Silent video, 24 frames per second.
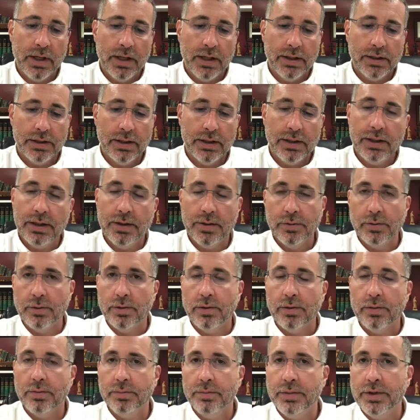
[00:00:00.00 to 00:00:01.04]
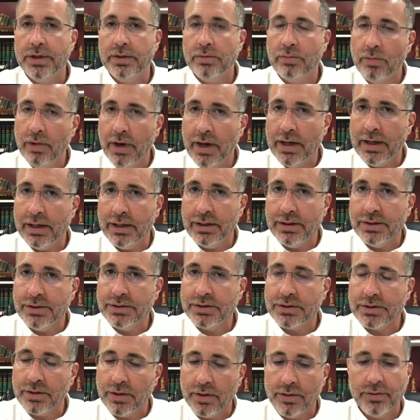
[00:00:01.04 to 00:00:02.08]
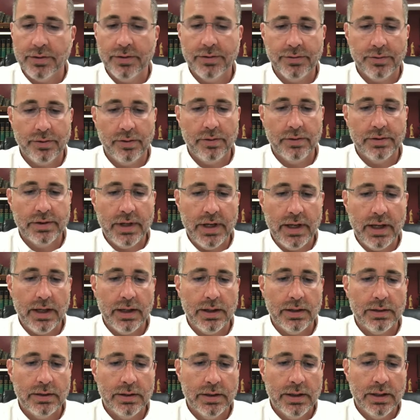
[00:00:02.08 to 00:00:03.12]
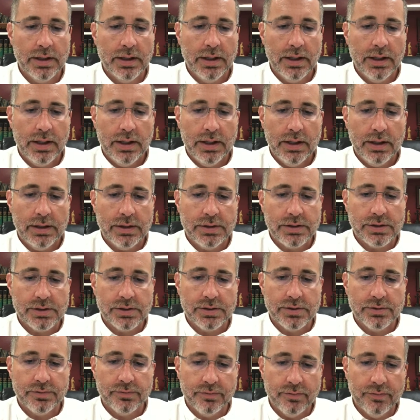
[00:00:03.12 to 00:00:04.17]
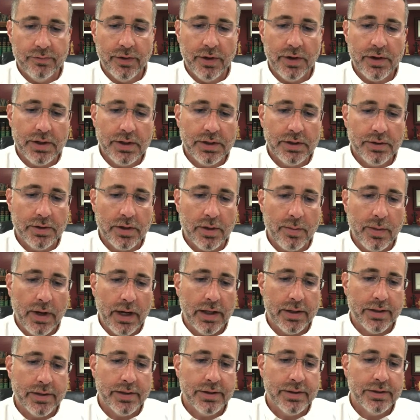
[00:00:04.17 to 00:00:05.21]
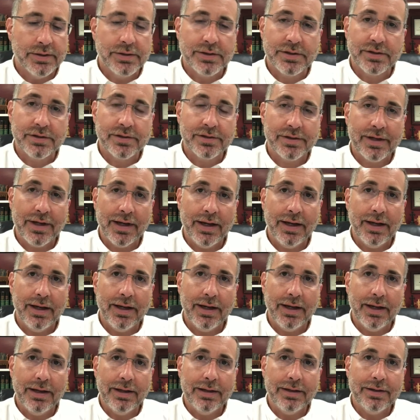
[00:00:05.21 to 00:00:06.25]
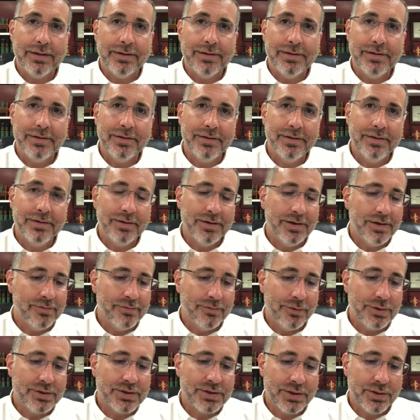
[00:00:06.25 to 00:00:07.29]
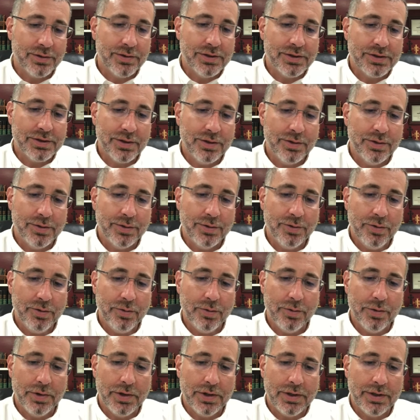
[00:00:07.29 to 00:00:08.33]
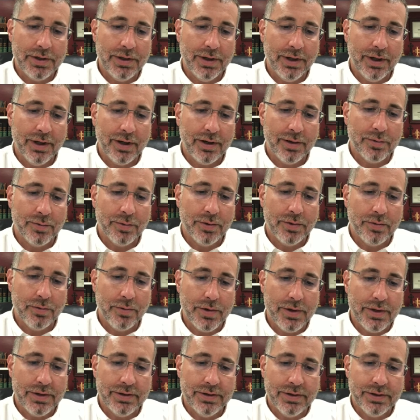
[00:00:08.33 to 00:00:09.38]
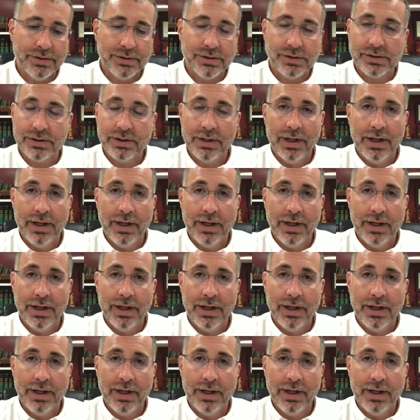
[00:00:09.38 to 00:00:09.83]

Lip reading: that he will be raised on the third day. He's very clear about this. And in verse 32, we read this